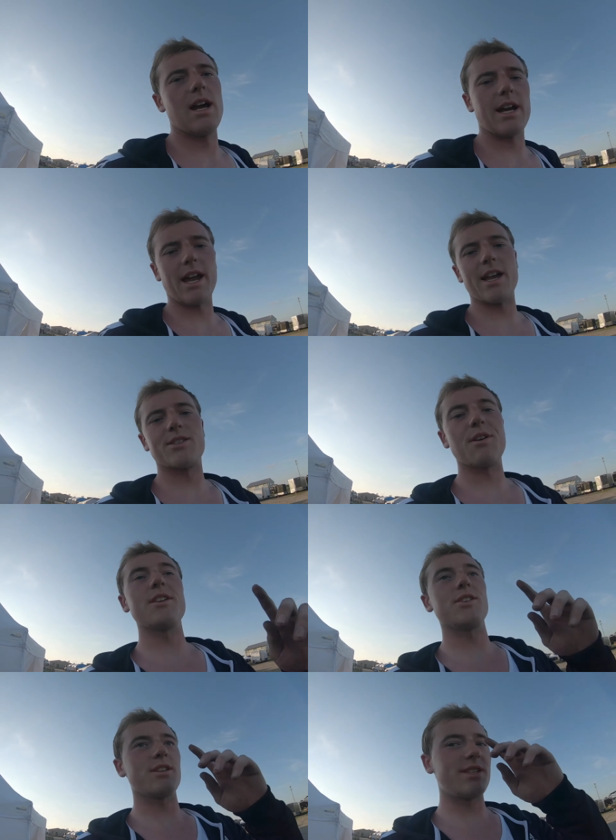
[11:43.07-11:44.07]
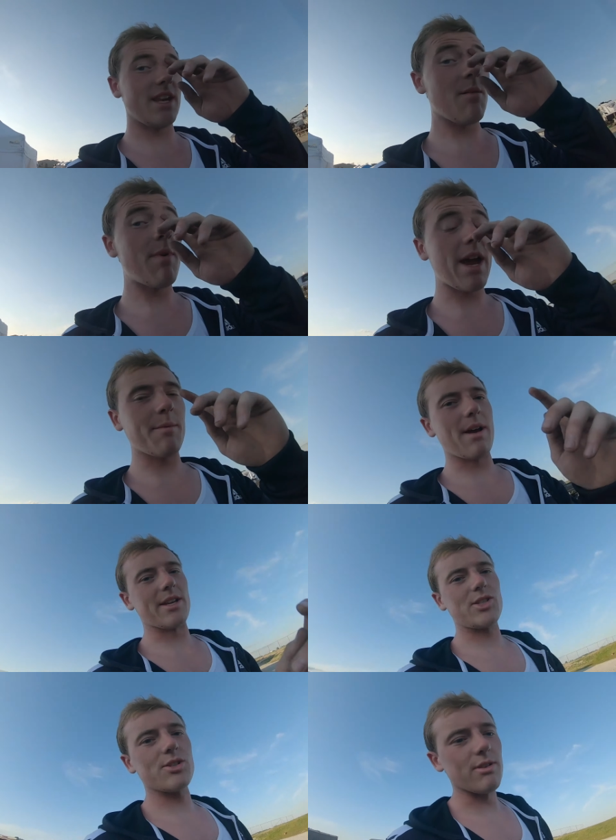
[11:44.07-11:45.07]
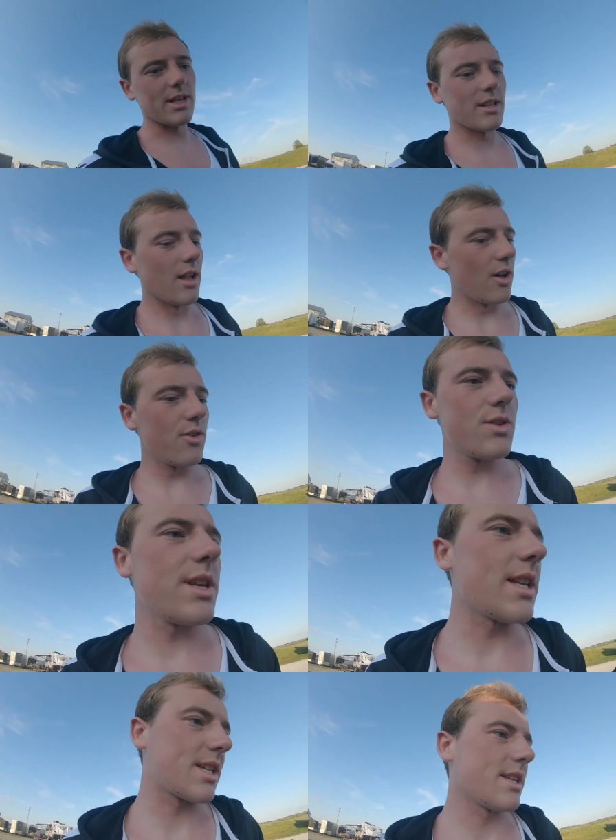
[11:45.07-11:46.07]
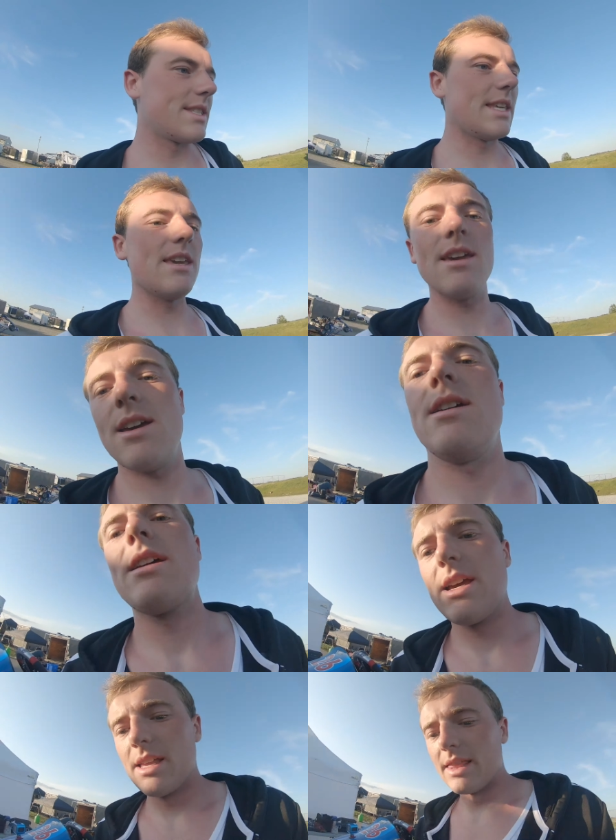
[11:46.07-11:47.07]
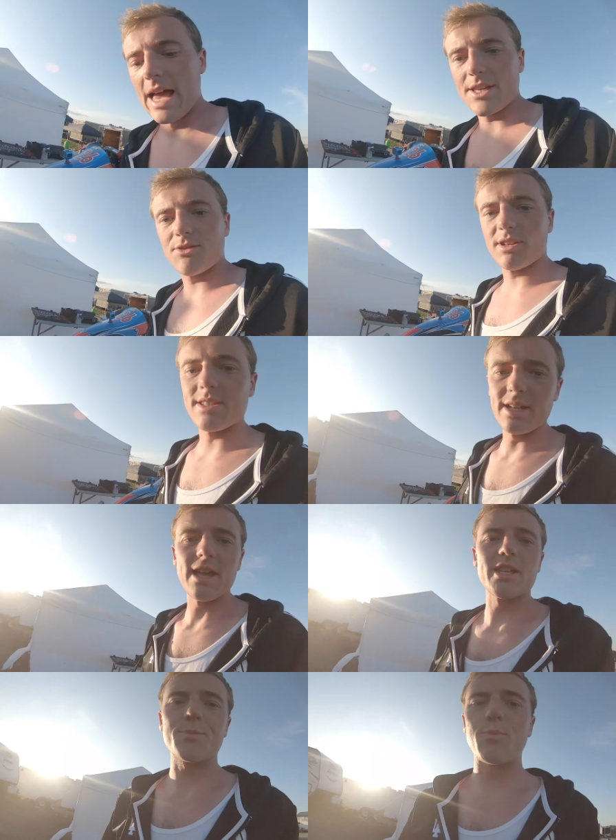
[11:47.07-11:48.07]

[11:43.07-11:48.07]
Alright guys, so as you can see, I'm back in my street clothes. That's because the last race of the day, the